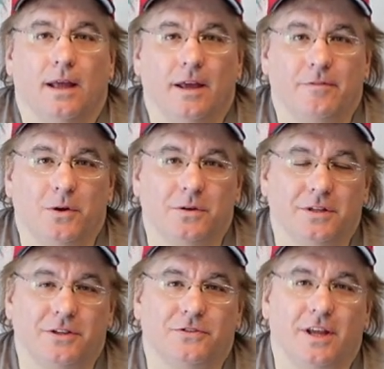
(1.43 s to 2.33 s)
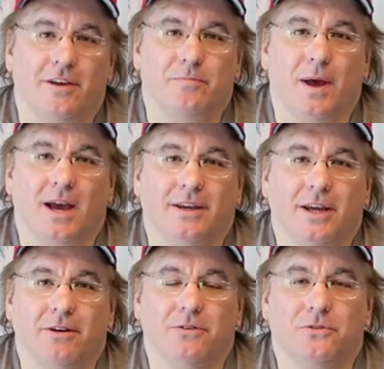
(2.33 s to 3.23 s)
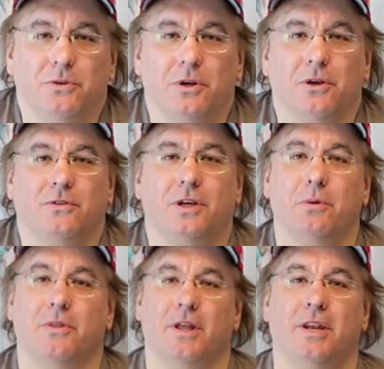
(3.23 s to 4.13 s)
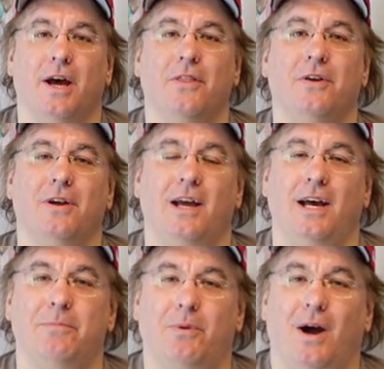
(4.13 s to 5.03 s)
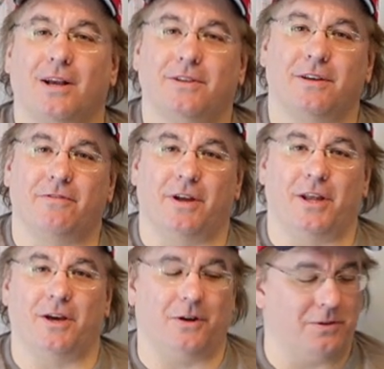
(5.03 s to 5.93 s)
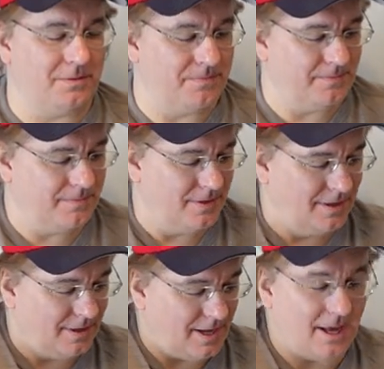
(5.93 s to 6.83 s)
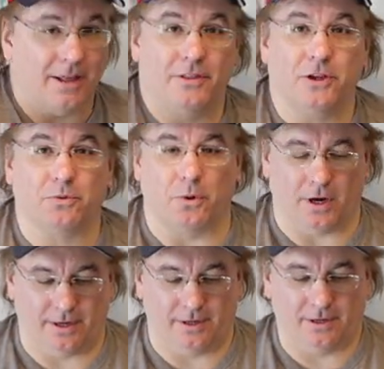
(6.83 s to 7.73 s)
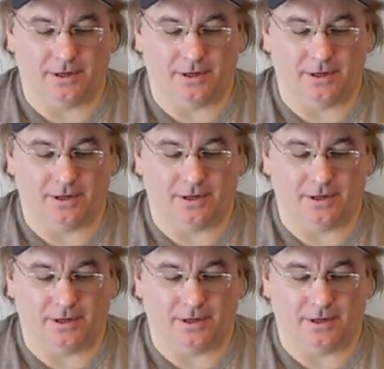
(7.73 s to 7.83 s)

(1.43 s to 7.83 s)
Hey folks, it's Dave back here in Studio C with another unboxing video. And this one,